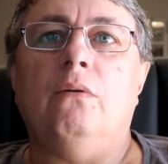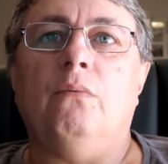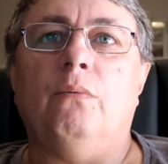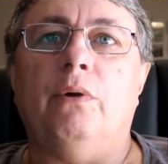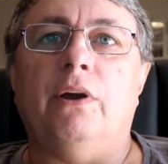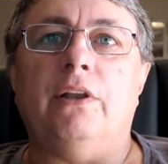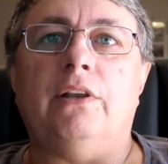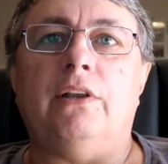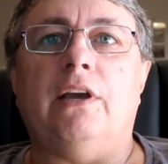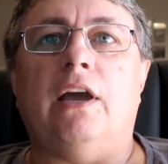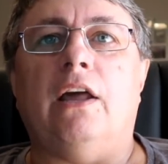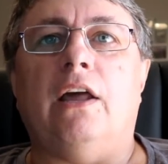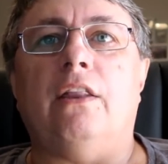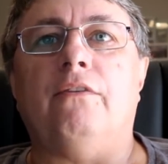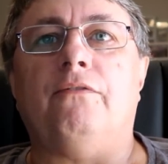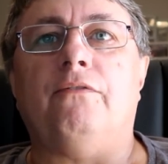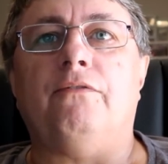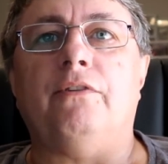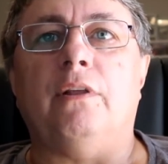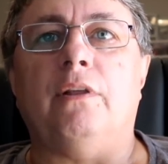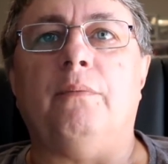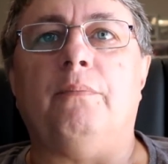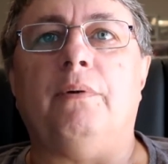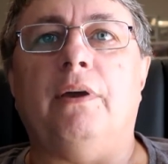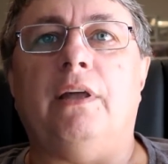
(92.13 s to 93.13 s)
we had to go to the
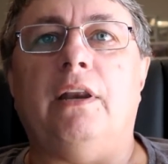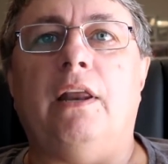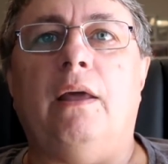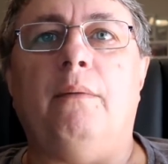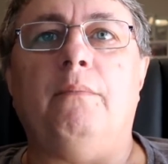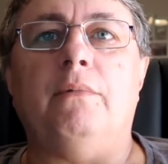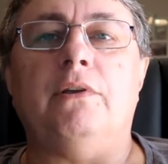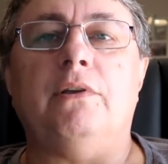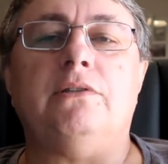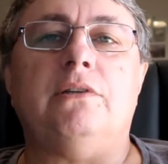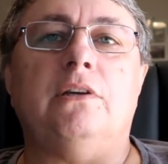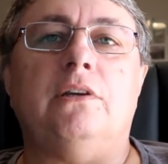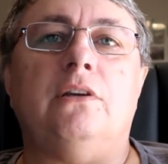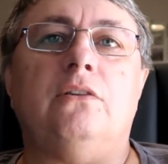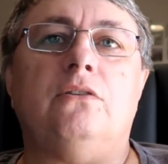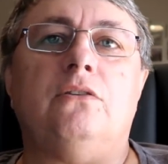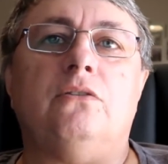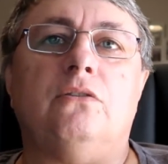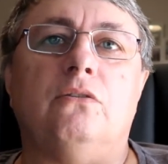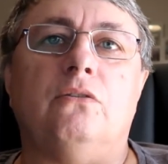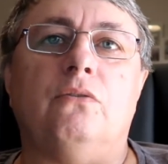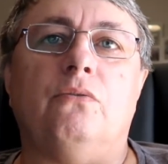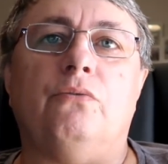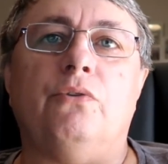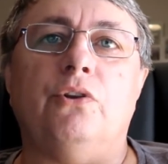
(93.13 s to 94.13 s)
Philippine Embassy to